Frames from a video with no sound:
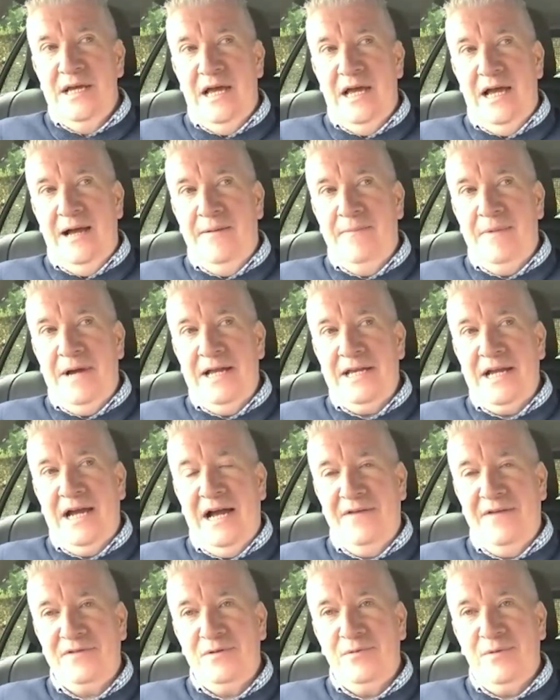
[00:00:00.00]
and you
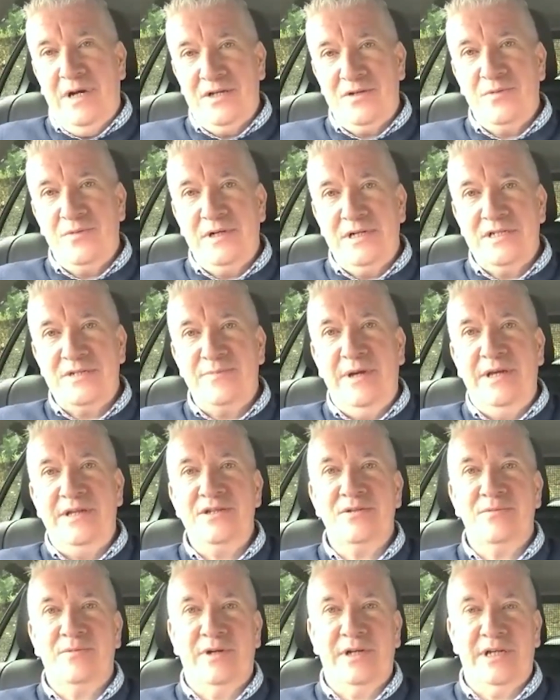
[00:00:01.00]
have to watch where you
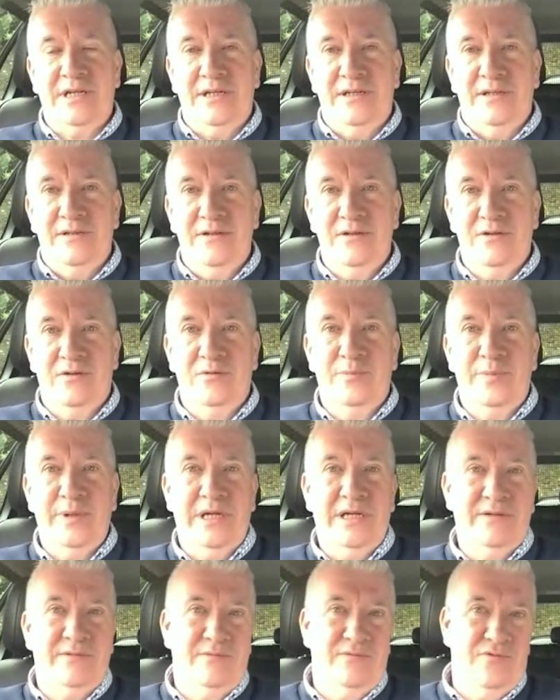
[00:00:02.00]
spend your money,
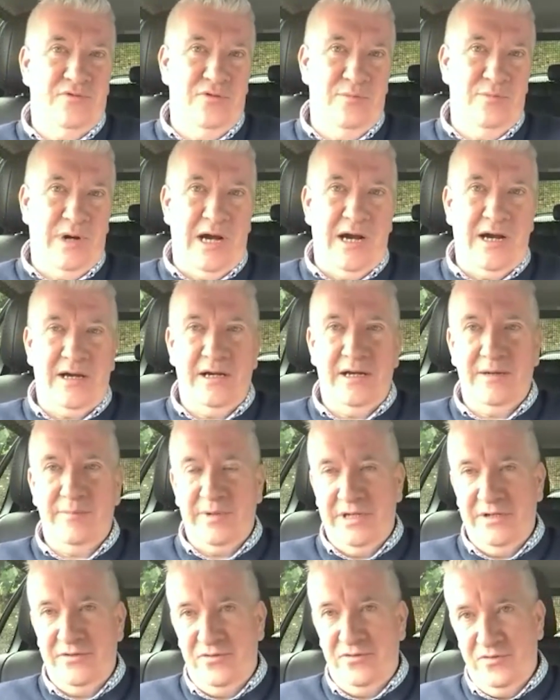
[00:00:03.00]
be it through marketing,
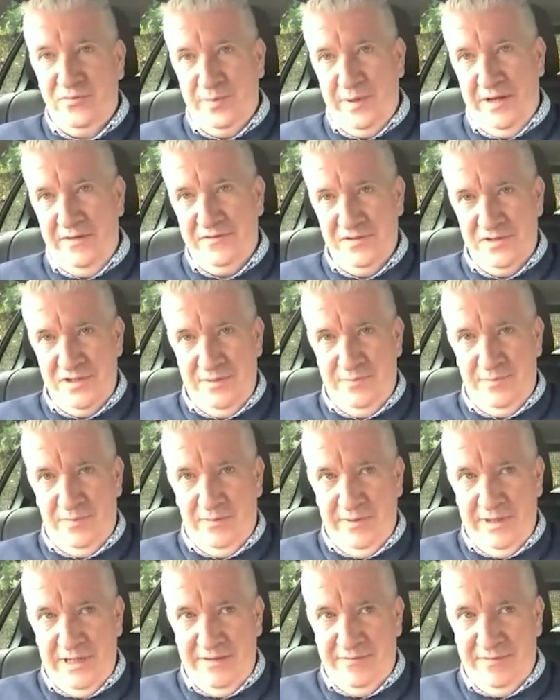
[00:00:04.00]
be it through sponsorship or
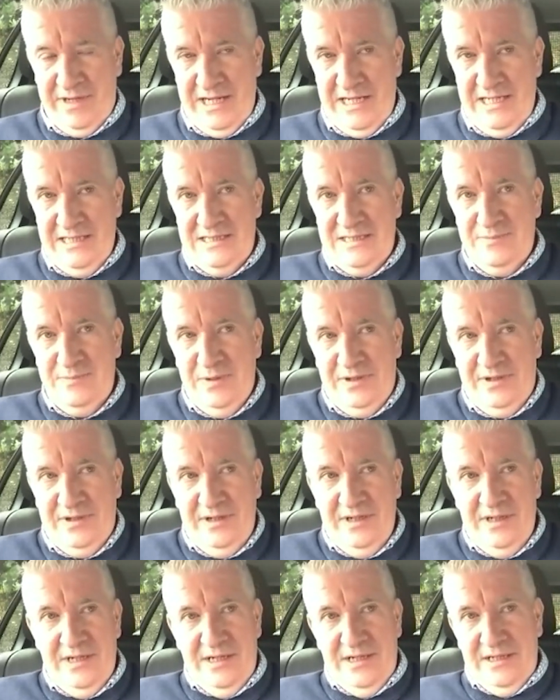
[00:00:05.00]
whatever else. But
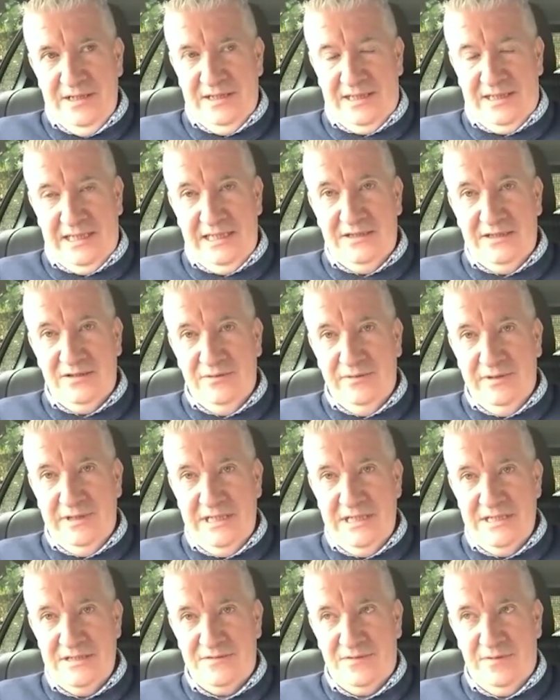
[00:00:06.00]
the key to it
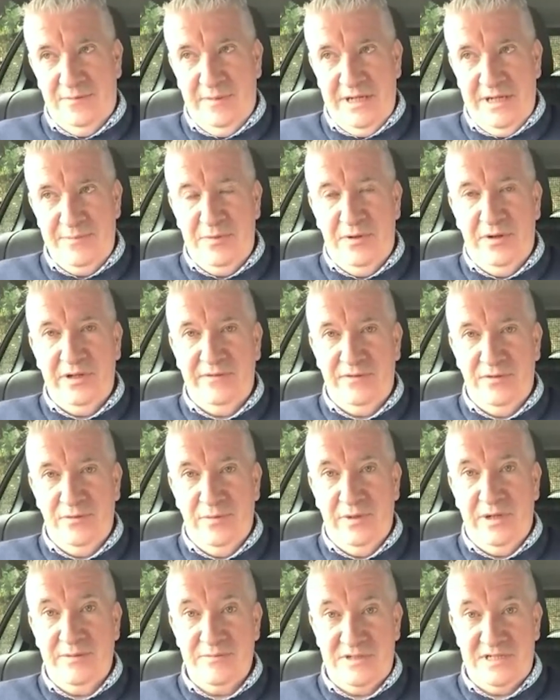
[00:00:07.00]
is, from my point of view,
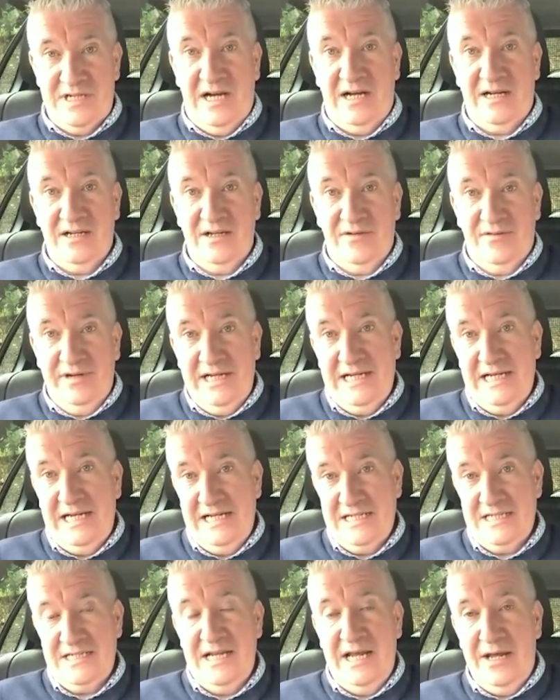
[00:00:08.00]
what I'm starting to
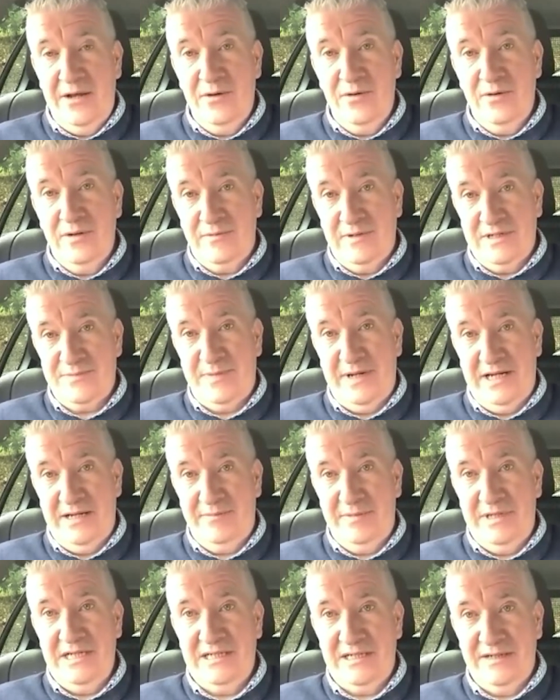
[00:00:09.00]
realize now and what's paying
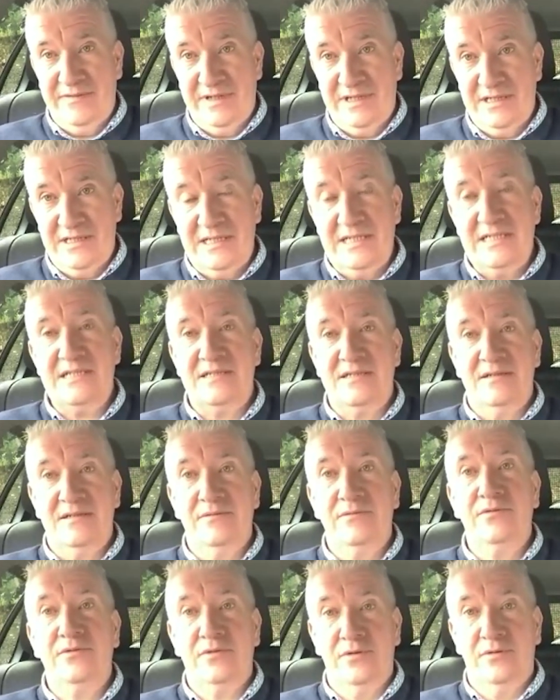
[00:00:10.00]
me a dividend is
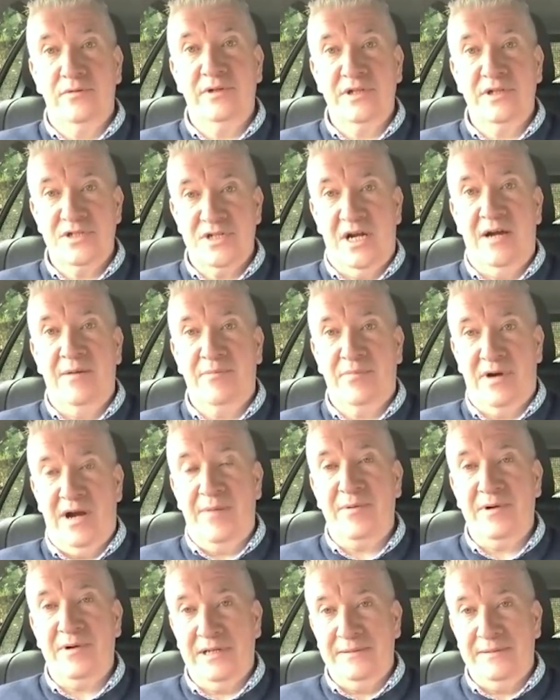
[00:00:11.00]
doing the job
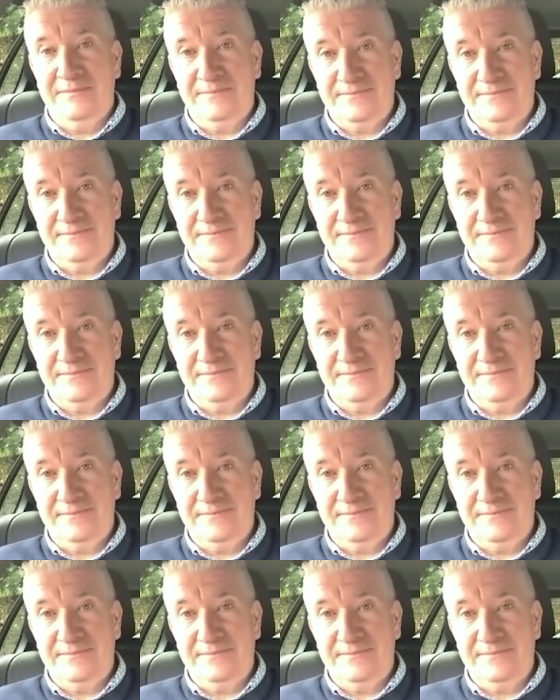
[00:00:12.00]
properly.